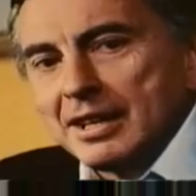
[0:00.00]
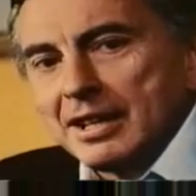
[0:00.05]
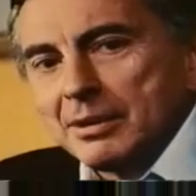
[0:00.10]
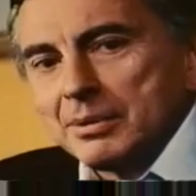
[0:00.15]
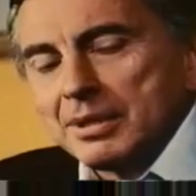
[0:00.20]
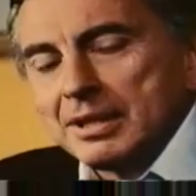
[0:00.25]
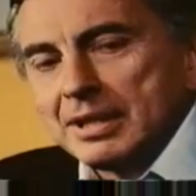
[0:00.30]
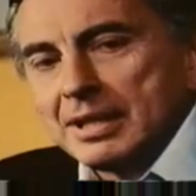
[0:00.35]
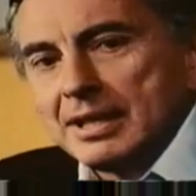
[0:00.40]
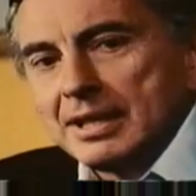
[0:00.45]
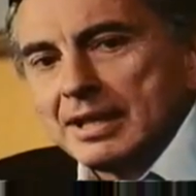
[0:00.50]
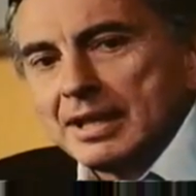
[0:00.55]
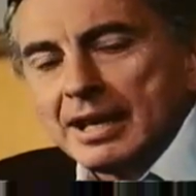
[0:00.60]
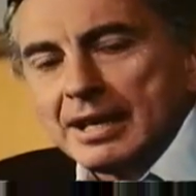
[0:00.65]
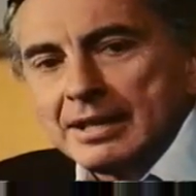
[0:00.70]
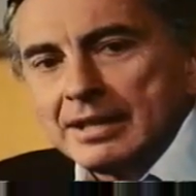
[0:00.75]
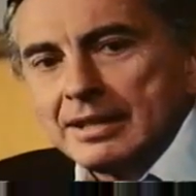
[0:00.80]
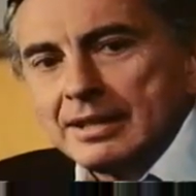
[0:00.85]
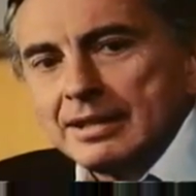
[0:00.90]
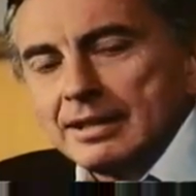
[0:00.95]
I was then
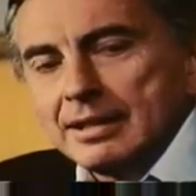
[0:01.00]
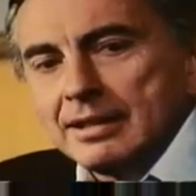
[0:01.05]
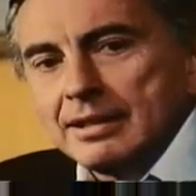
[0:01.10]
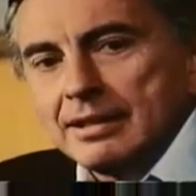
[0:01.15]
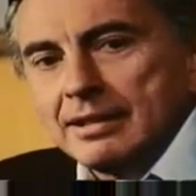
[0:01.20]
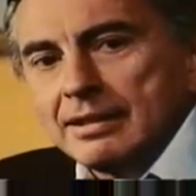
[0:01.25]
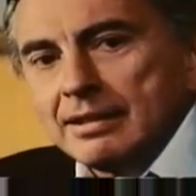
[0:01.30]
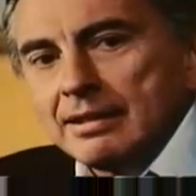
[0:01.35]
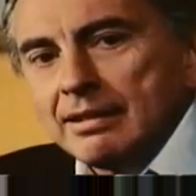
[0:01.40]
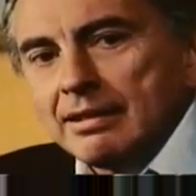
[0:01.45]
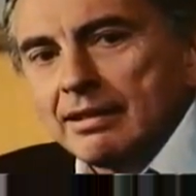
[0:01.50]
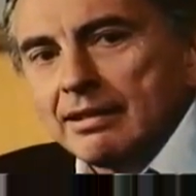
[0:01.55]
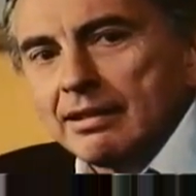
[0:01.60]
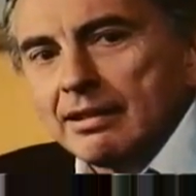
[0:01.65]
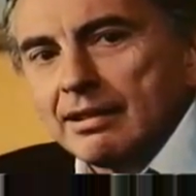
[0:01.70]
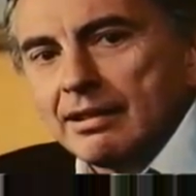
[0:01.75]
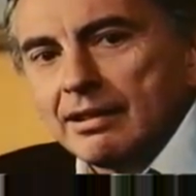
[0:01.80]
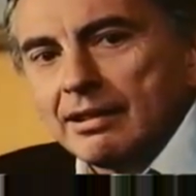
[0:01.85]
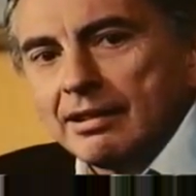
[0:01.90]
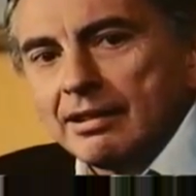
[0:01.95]
19,
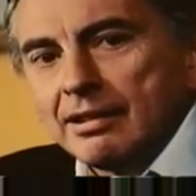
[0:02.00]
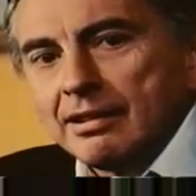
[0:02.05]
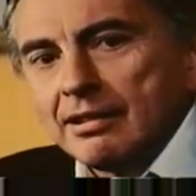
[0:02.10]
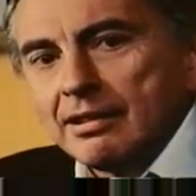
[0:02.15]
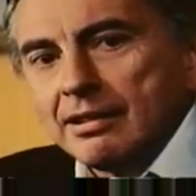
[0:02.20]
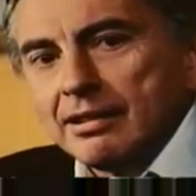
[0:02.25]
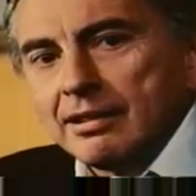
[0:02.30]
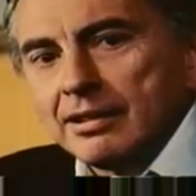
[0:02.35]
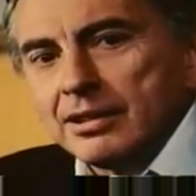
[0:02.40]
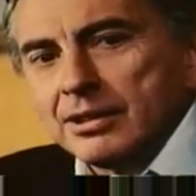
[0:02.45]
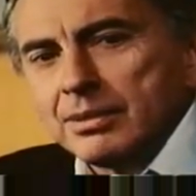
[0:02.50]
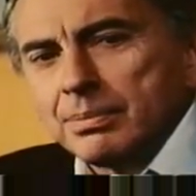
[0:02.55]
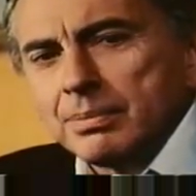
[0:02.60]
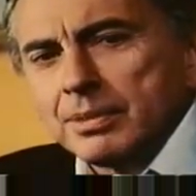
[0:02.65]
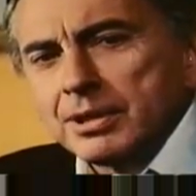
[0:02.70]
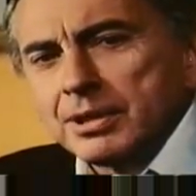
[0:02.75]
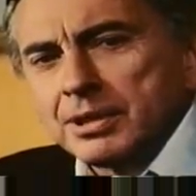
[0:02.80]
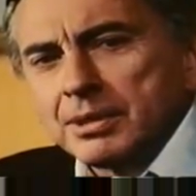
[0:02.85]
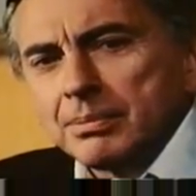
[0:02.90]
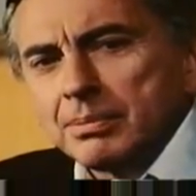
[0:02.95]
and this
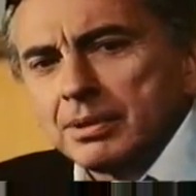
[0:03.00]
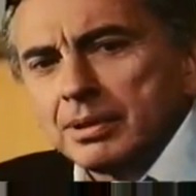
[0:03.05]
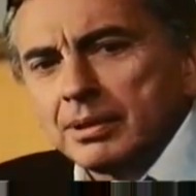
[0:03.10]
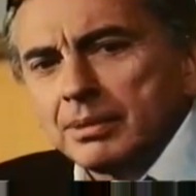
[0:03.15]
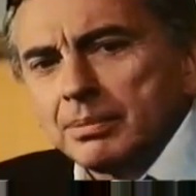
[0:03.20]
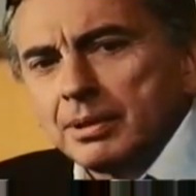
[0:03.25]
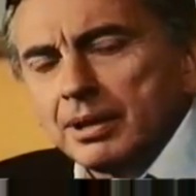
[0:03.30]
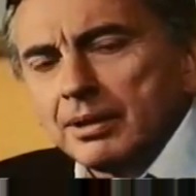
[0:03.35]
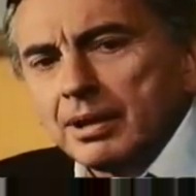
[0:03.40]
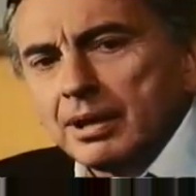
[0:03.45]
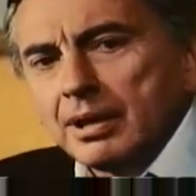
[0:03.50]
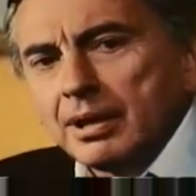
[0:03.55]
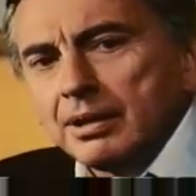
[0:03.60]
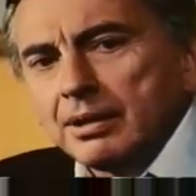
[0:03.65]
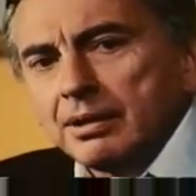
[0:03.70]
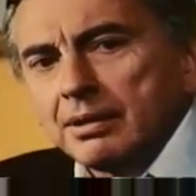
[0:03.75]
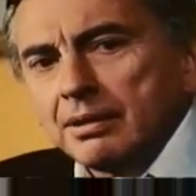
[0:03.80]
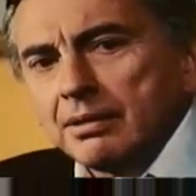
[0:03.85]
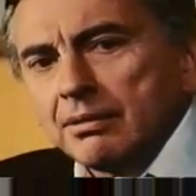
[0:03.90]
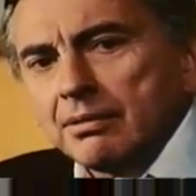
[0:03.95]
must have been about
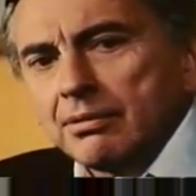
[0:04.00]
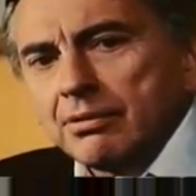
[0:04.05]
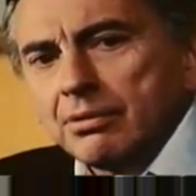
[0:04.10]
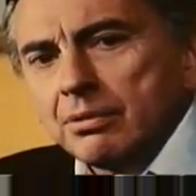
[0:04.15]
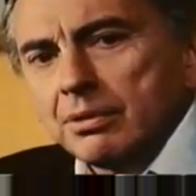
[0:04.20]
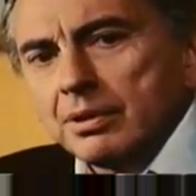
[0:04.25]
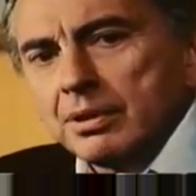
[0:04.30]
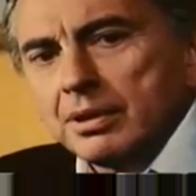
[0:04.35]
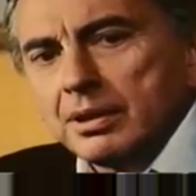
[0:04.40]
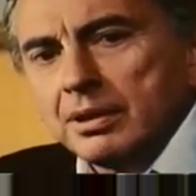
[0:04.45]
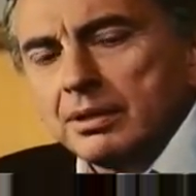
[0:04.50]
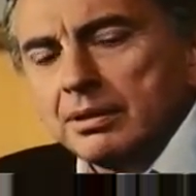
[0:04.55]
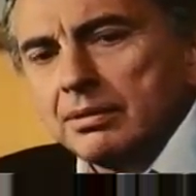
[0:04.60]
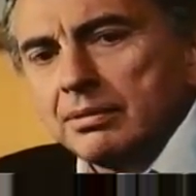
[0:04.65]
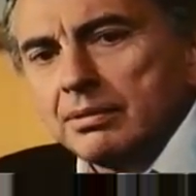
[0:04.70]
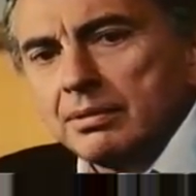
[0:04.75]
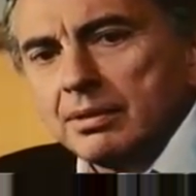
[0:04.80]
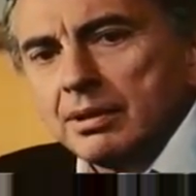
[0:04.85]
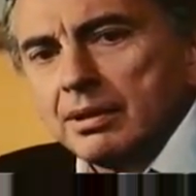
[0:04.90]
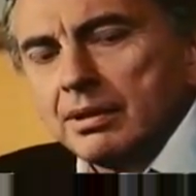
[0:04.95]
1940, I think
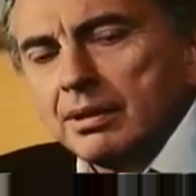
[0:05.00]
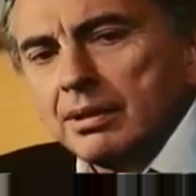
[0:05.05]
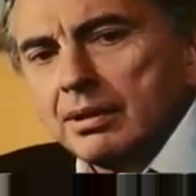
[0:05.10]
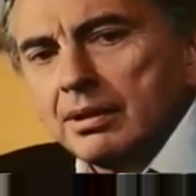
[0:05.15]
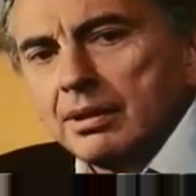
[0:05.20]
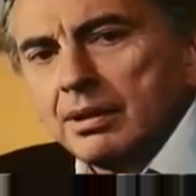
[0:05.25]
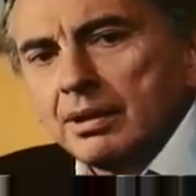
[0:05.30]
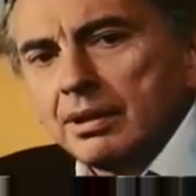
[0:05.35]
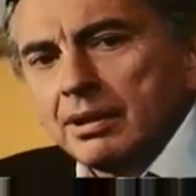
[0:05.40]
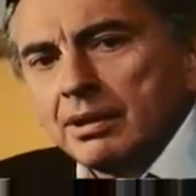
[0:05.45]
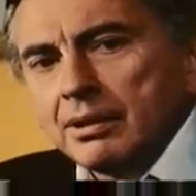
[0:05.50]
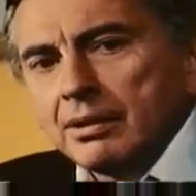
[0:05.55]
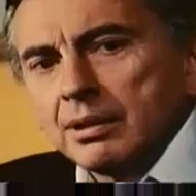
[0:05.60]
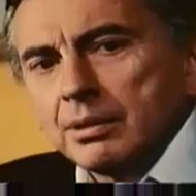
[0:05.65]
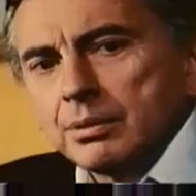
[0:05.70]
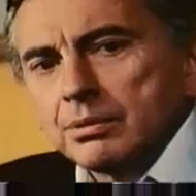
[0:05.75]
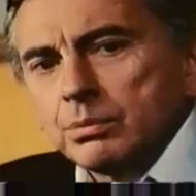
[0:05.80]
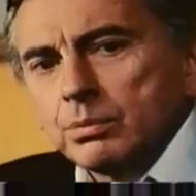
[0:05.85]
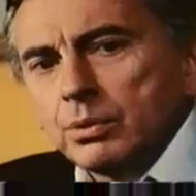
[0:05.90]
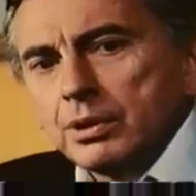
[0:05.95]

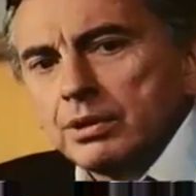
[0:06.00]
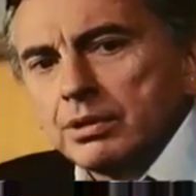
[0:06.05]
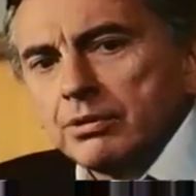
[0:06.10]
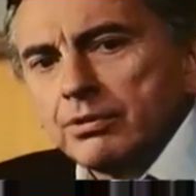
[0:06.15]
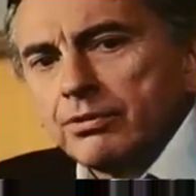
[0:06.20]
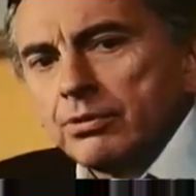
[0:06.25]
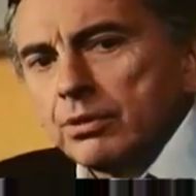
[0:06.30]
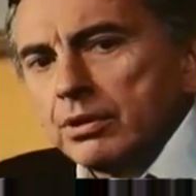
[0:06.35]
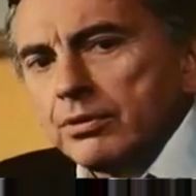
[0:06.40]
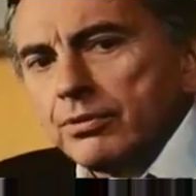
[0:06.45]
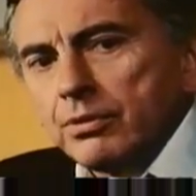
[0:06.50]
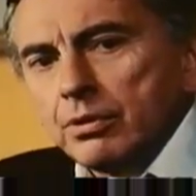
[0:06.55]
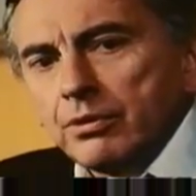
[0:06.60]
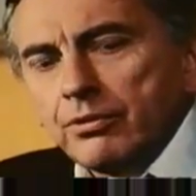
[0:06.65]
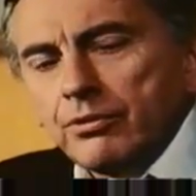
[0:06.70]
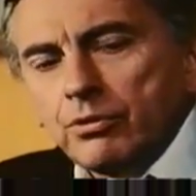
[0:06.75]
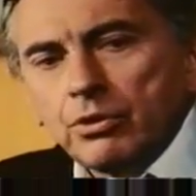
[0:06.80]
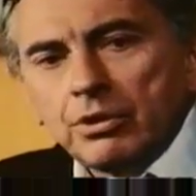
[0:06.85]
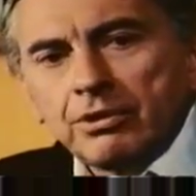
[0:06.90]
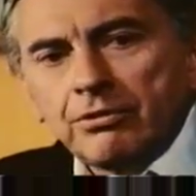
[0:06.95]
it was the winter of
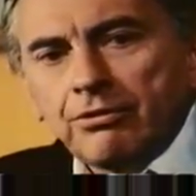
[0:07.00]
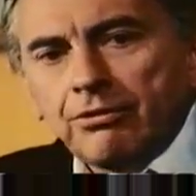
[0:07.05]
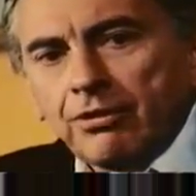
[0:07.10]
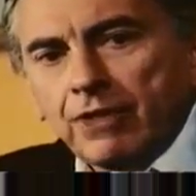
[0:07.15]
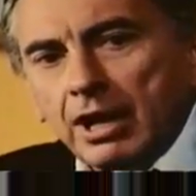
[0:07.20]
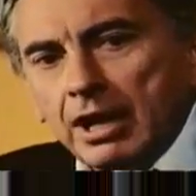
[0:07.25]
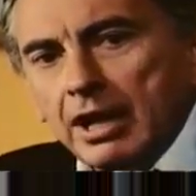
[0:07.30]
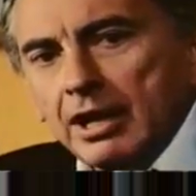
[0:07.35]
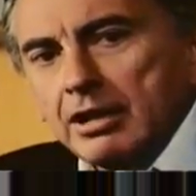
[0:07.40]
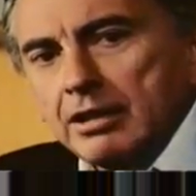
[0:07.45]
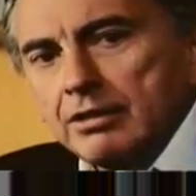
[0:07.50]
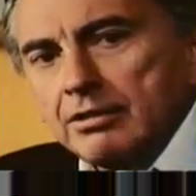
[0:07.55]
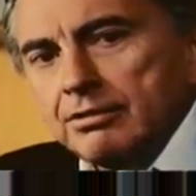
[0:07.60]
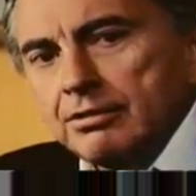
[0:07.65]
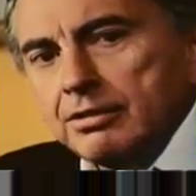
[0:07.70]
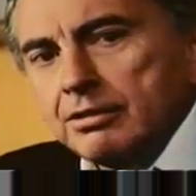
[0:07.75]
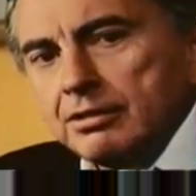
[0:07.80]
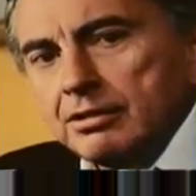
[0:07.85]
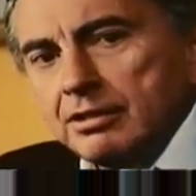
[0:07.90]
44, 45.